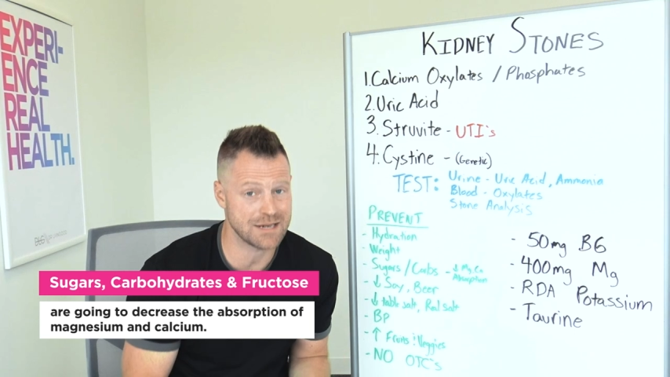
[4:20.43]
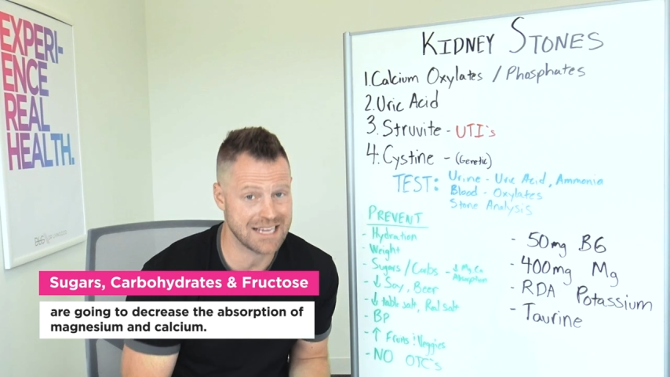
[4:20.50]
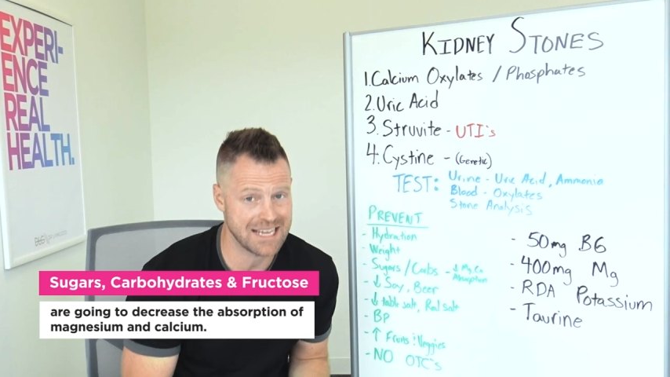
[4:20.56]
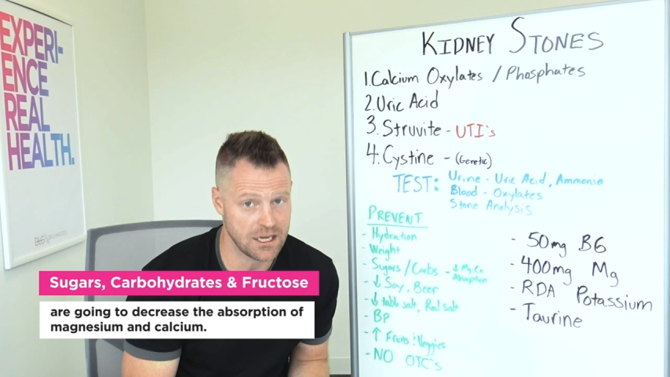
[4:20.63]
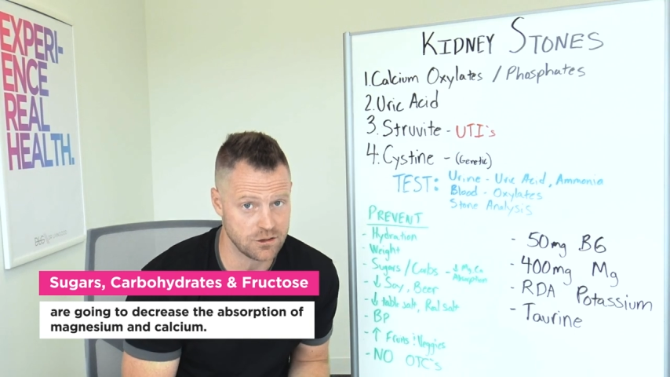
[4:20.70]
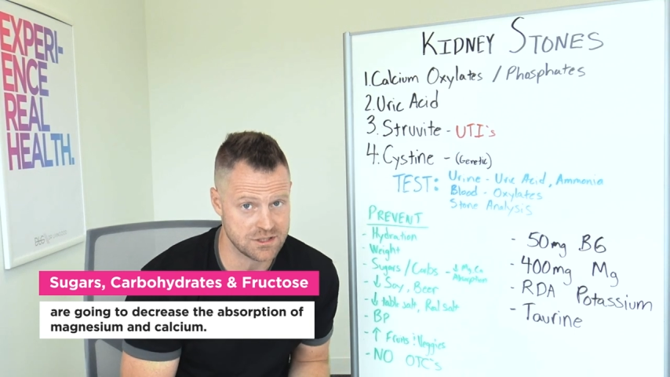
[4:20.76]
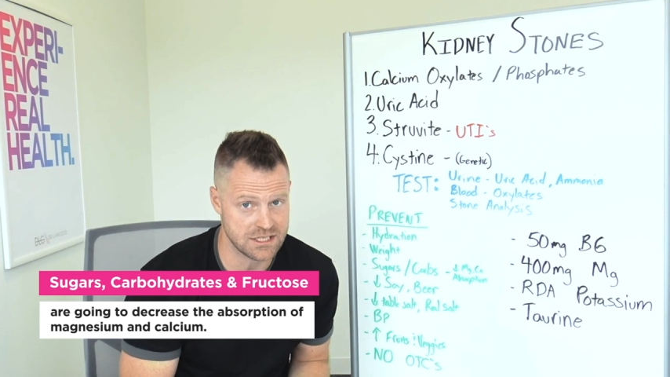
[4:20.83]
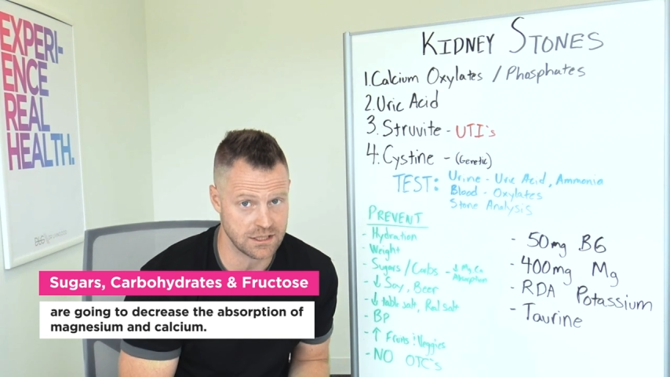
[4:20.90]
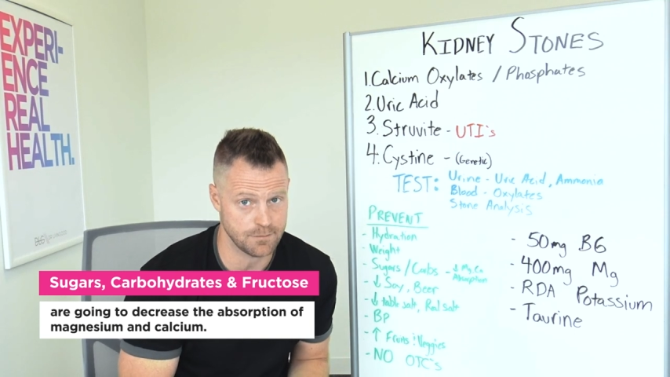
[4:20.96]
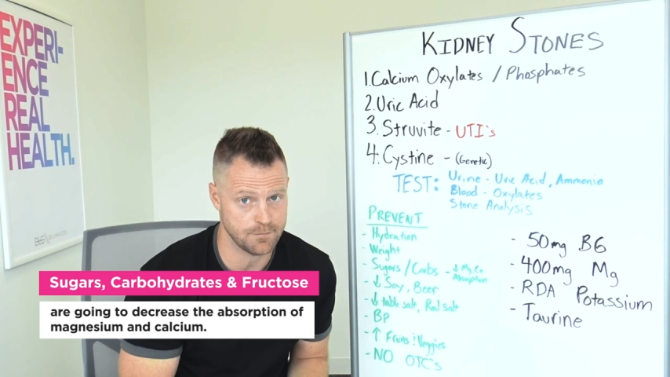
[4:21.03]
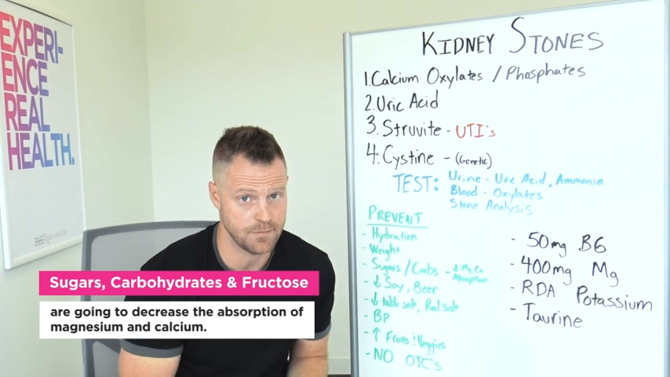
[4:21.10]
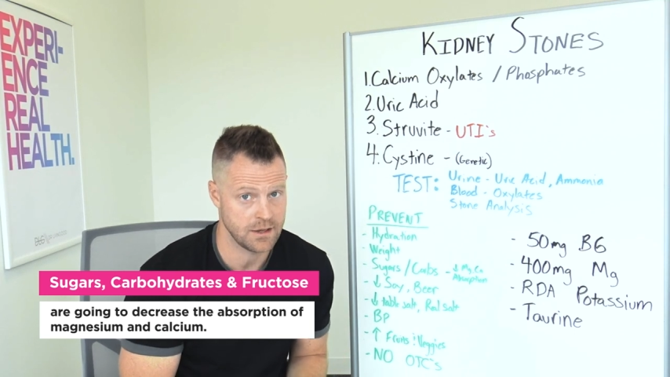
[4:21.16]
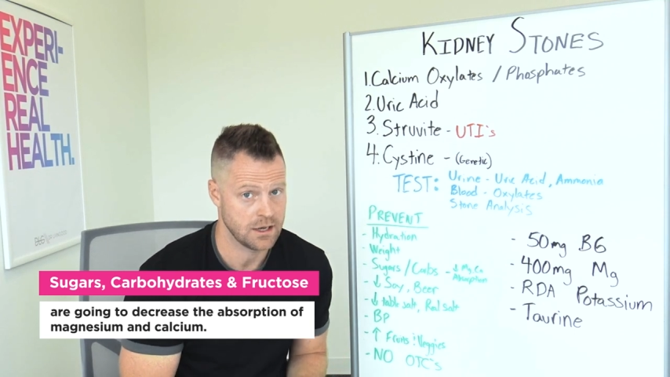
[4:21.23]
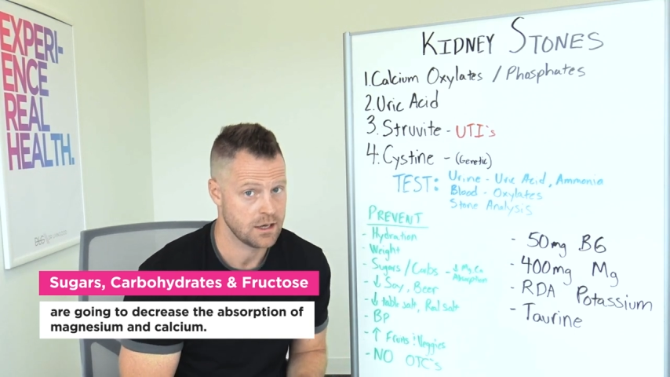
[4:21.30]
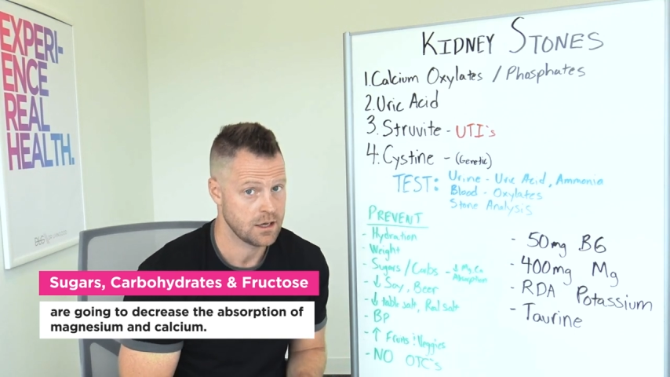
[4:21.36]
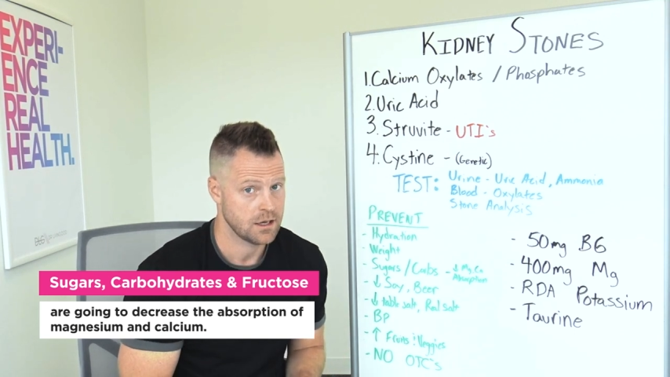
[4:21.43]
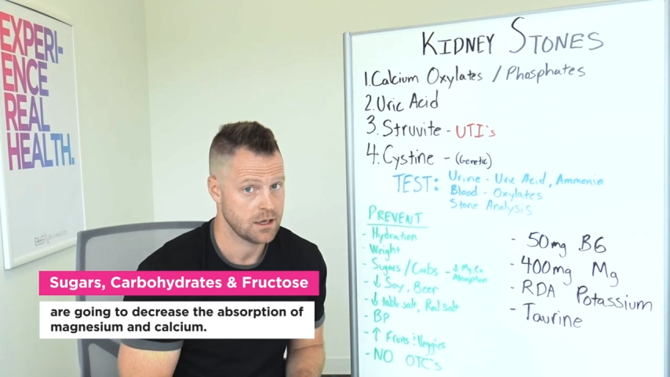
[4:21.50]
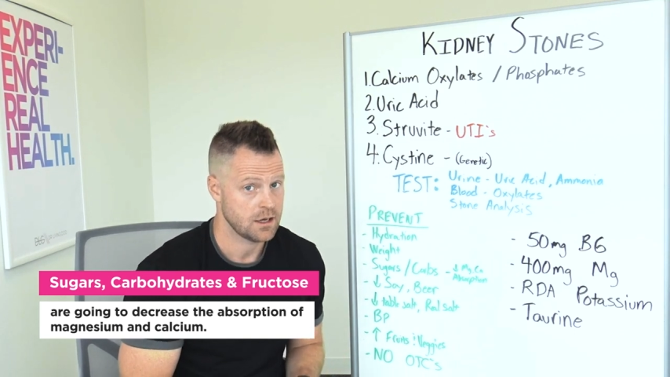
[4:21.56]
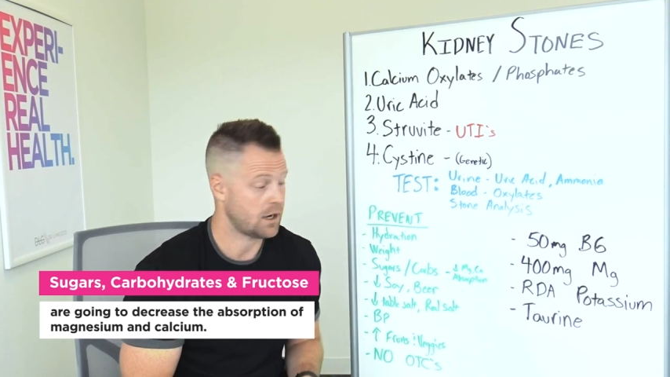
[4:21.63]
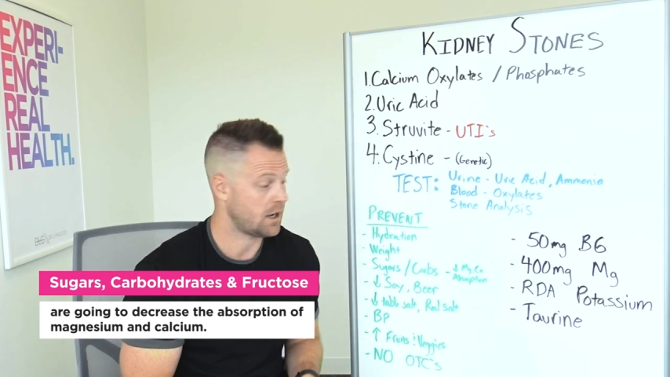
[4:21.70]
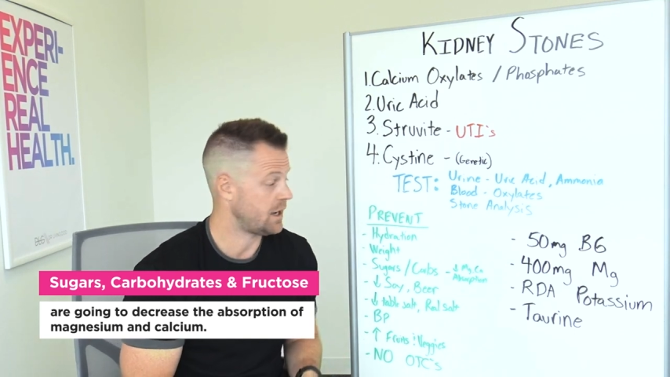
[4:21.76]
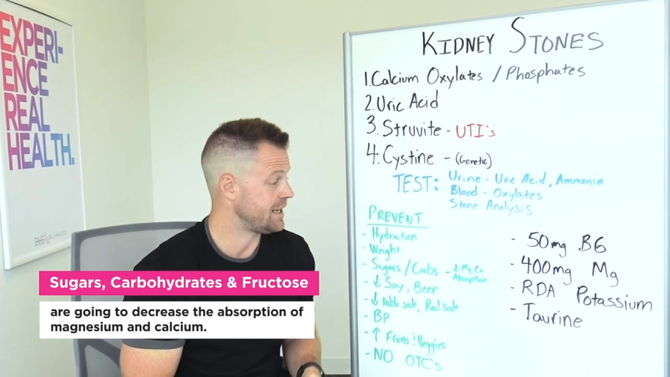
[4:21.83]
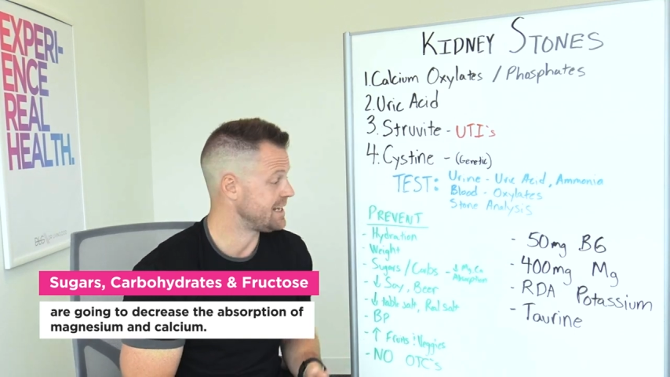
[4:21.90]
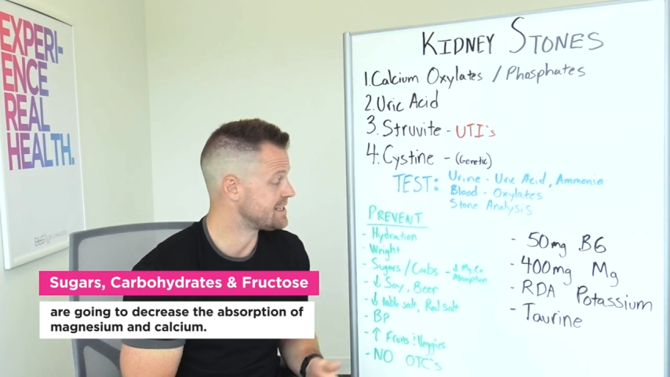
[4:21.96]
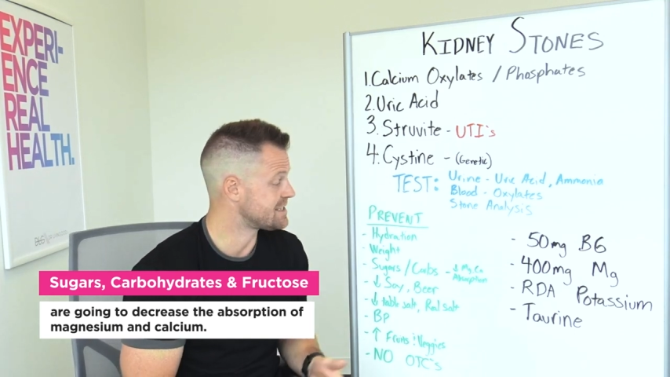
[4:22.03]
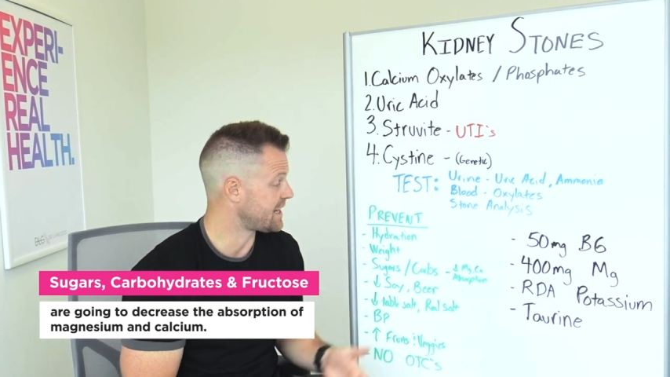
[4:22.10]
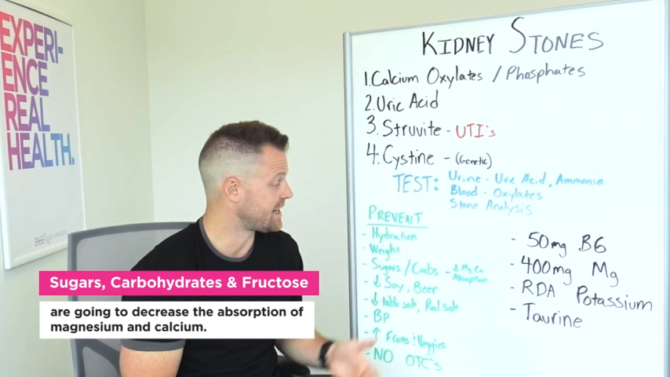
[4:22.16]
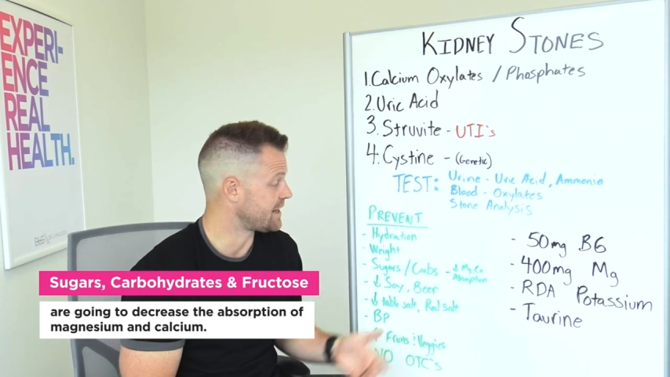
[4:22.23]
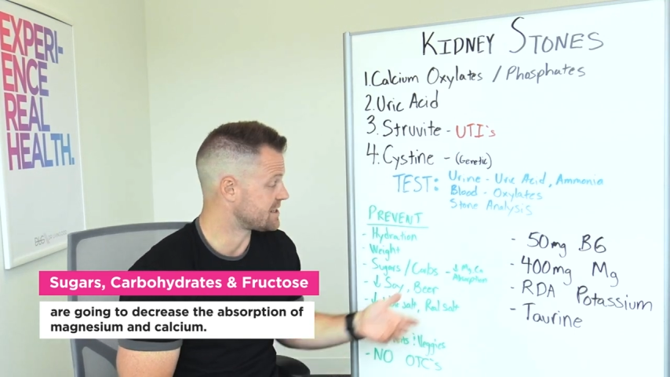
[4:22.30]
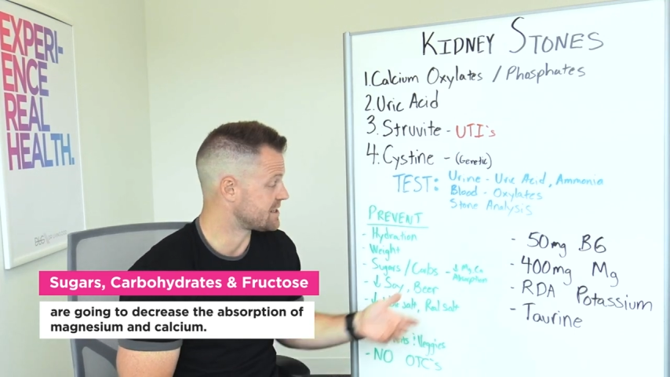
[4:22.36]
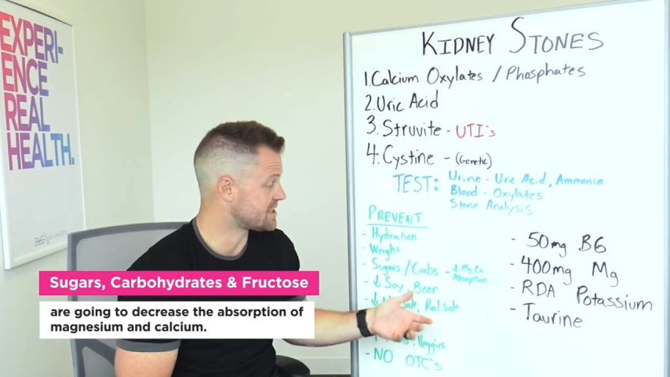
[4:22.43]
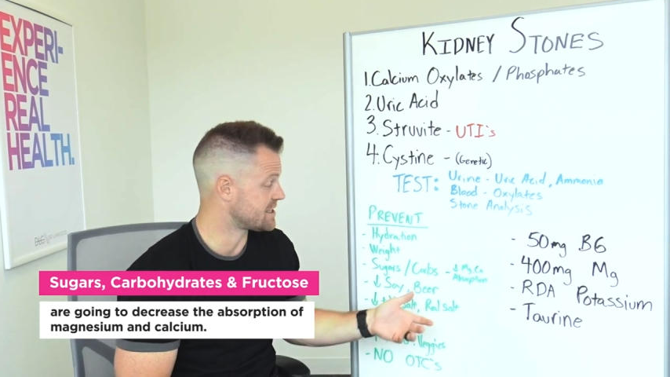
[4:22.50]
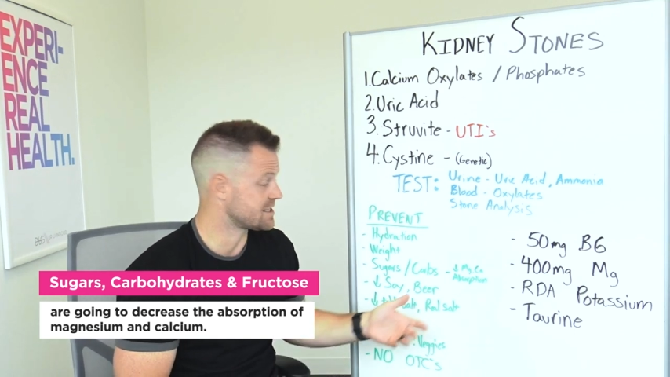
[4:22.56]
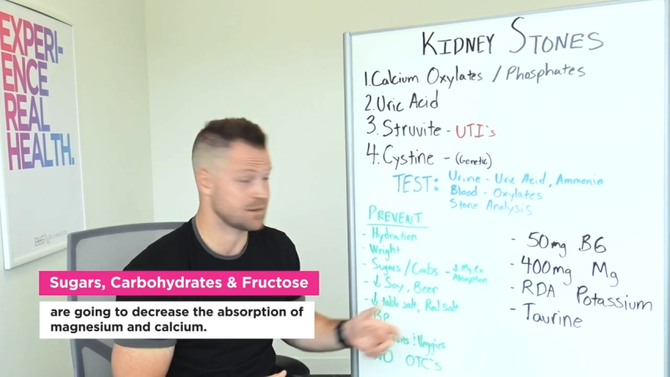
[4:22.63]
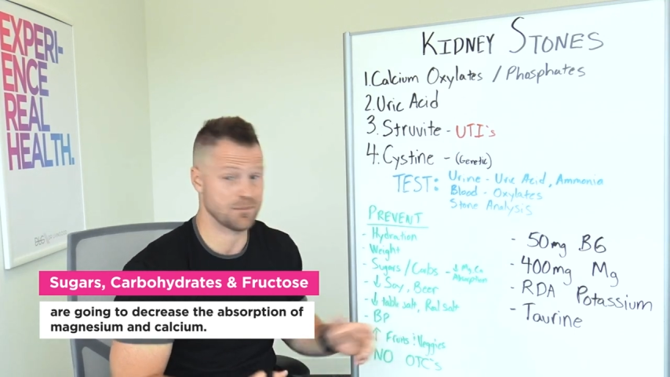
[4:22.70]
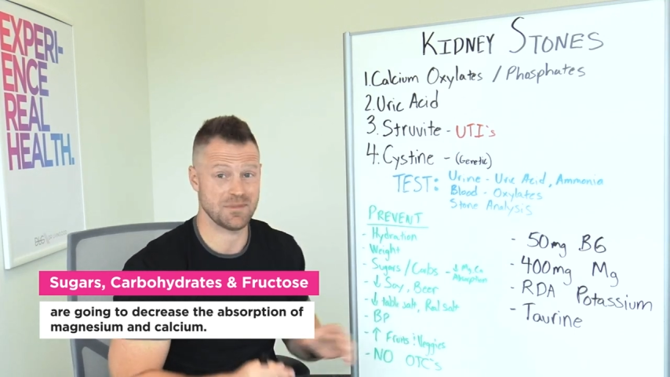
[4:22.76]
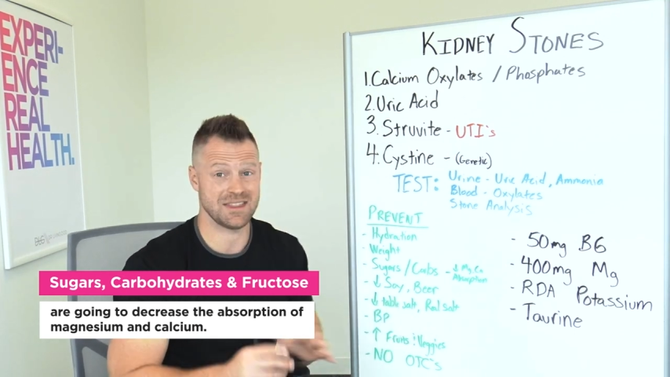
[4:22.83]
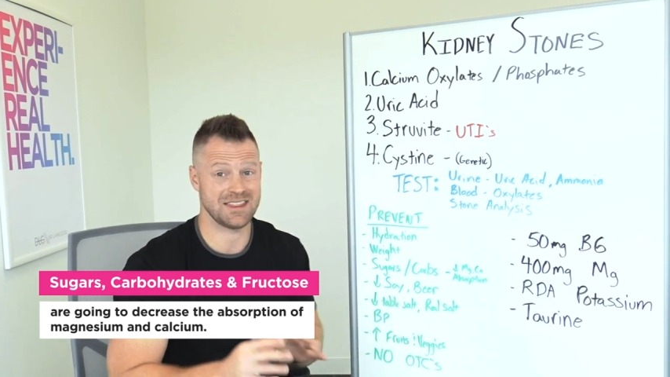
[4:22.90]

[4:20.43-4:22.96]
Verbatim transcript: calcium Uh, inside of the system.